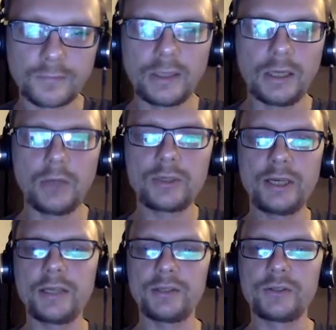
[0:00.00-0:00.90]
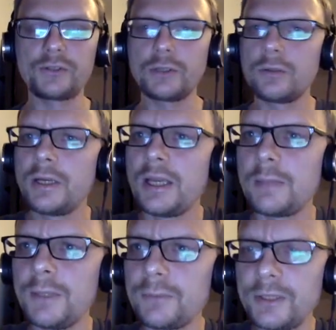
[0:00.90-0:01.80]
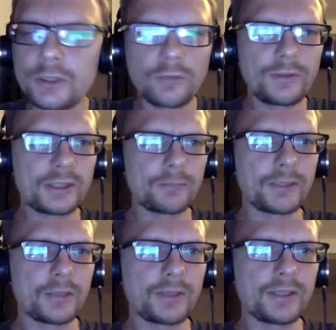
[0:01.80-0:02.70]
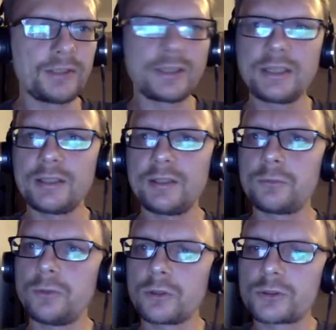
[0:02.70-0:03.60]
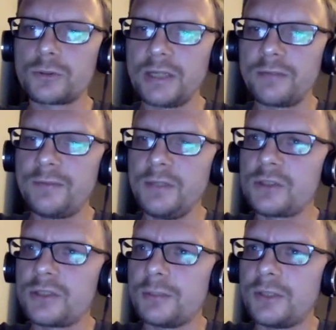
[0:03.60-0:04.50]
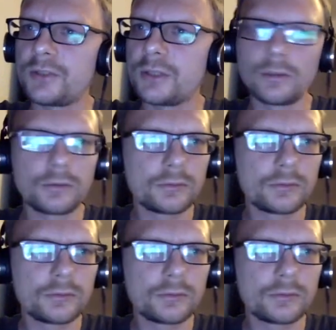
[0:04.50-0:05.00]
Okay, so am I running overtime, by the way? Did I get it wrong? Should I have finished 8 minutes ago?